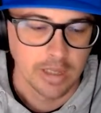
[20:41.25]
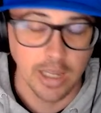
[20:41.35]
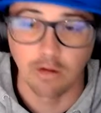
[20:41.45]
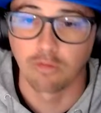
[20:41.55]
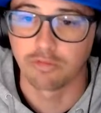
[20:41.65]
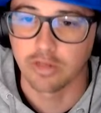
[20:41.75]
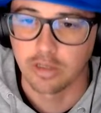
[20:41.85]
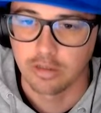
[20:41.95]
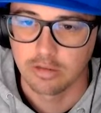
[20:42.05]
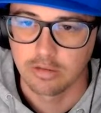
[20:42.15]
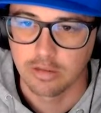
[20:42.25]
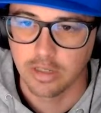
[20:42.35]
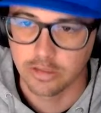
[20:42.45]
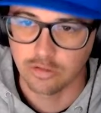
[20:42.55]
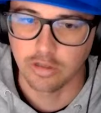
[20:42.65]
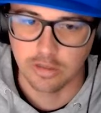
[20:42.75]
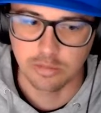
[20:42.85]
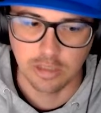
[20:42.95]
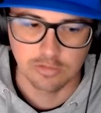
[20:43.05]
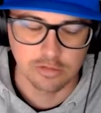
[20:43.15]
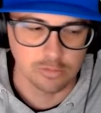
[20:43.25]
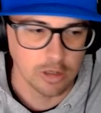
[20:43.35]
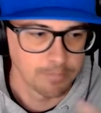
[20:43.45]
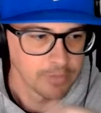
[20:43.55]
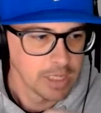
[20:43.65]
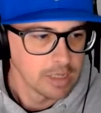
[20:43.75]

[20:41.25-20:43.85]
and hopefully enjoying themselves as well.